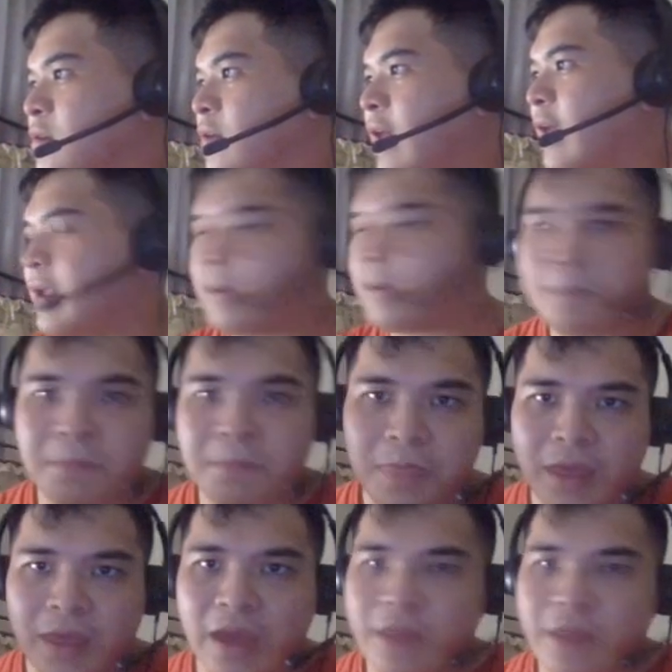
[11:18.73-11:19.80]
And
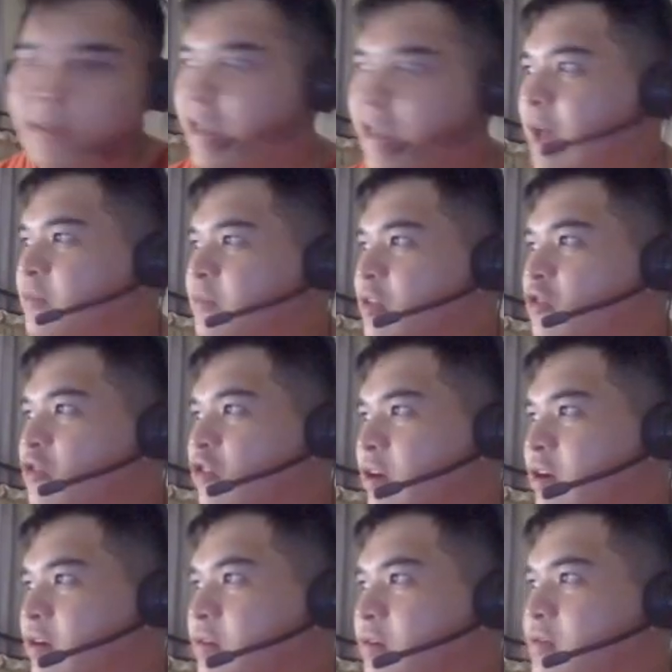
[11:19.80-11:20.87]
the captain's
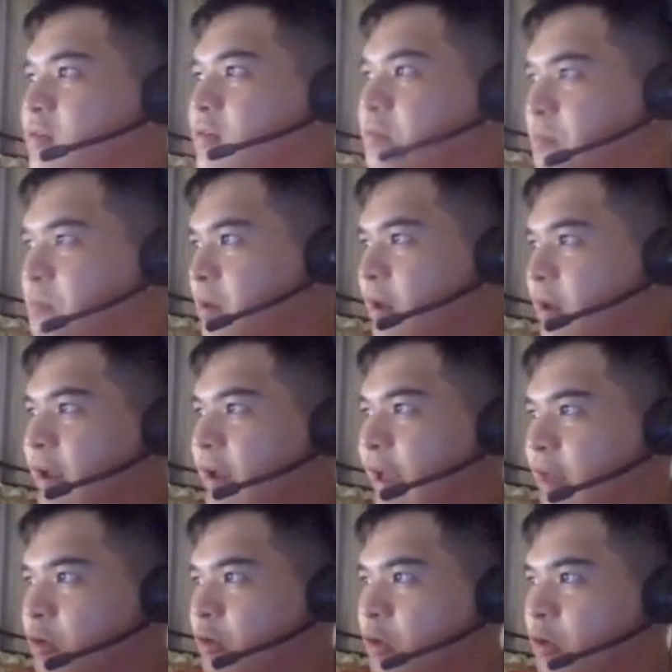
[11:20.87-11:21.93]
chairs uh,
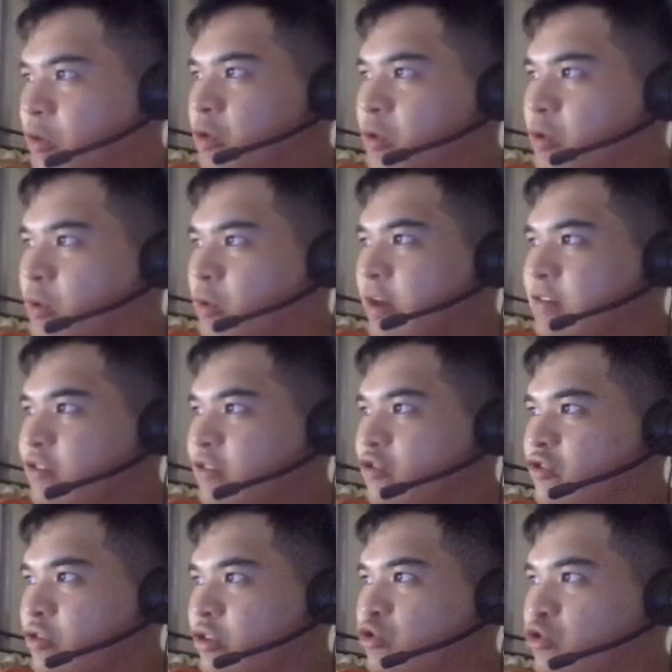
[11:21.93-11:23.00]
has also uh,
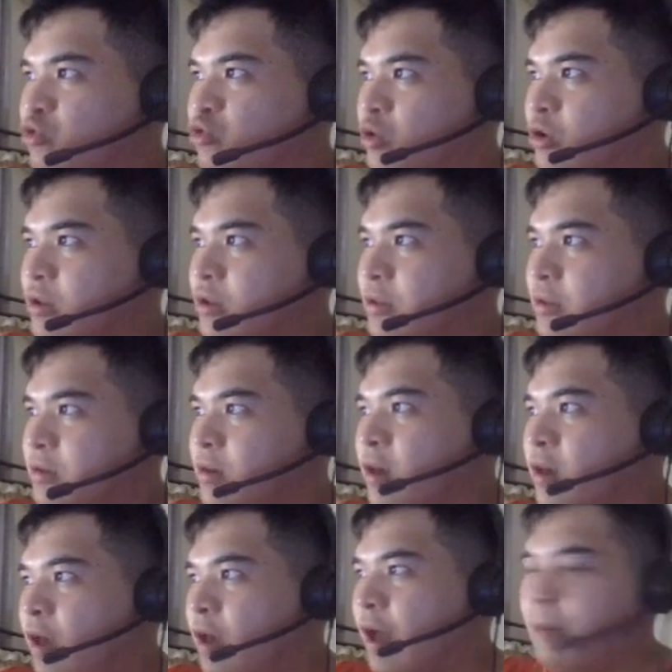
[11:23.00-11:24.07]
digital controls,
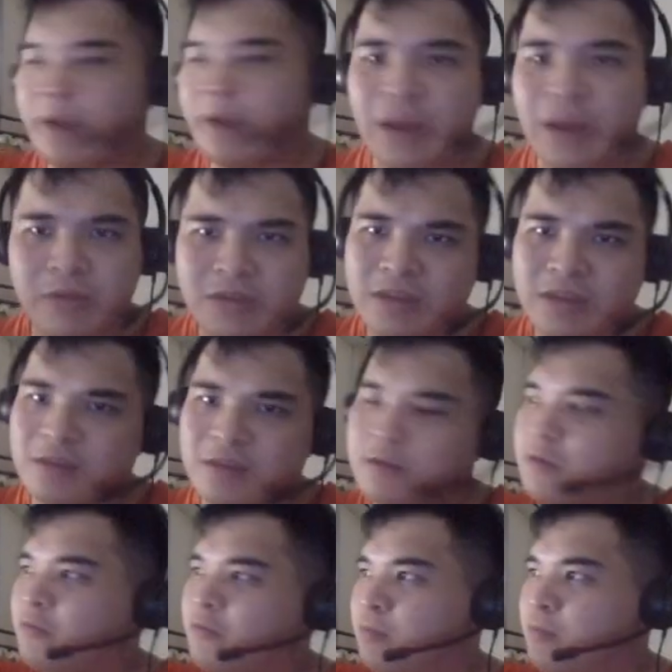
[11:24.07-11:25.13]
uh, but I would say this
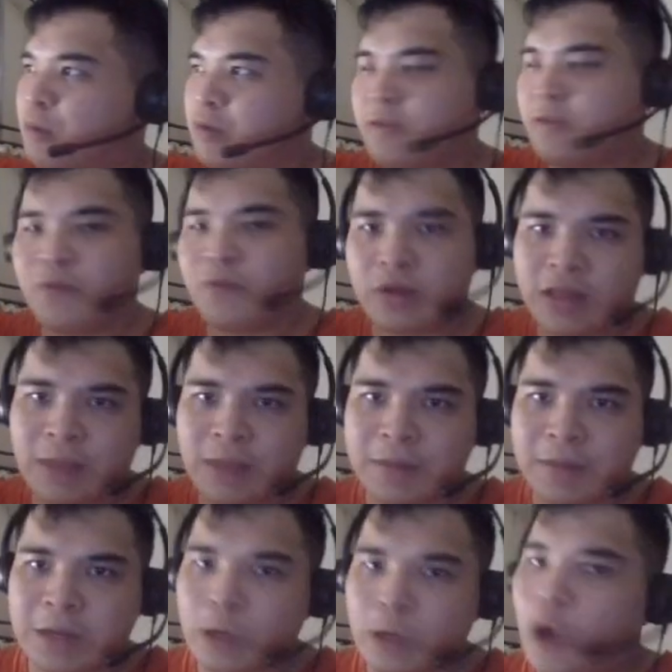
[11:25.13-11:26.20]
is mostly for
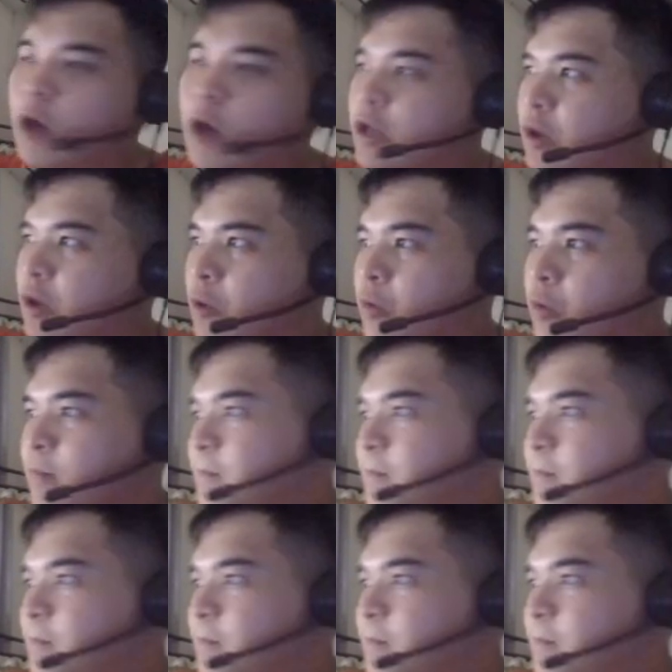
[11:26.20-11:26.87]
climate and audio.